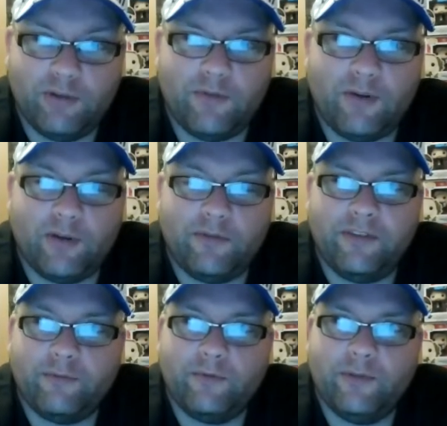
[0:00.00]
Although I
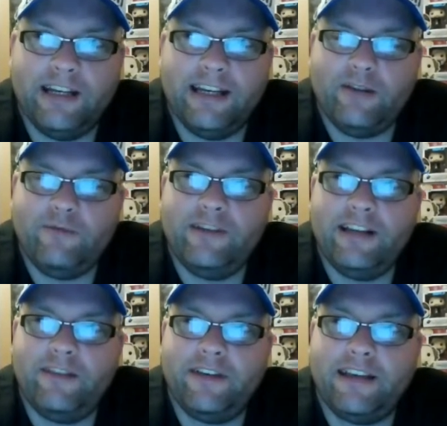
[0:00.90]
don't
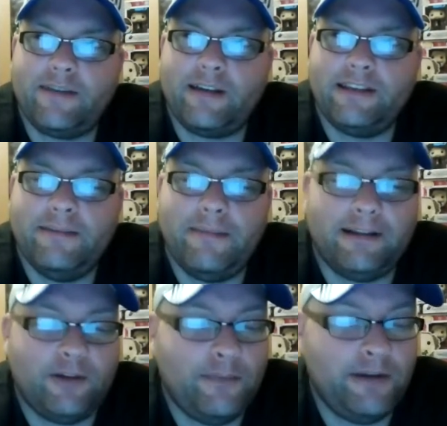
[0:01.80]
really think I've had any
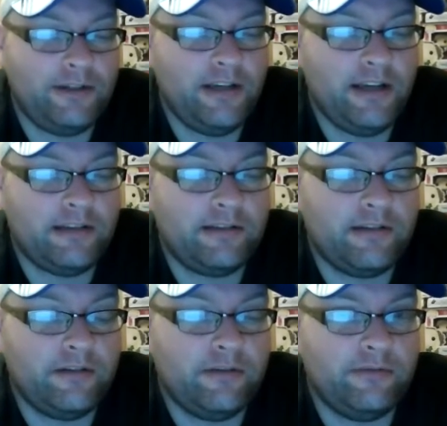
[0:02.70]
bad comments yet,
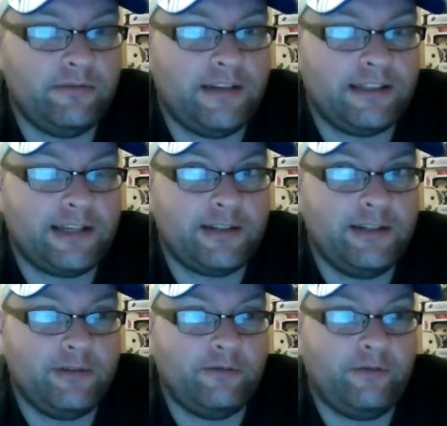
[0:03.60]
so that's
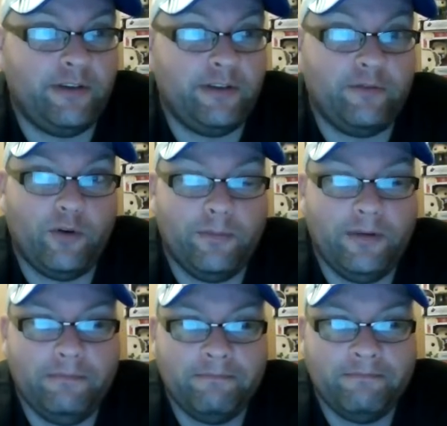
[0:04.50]
actually a good thing for me.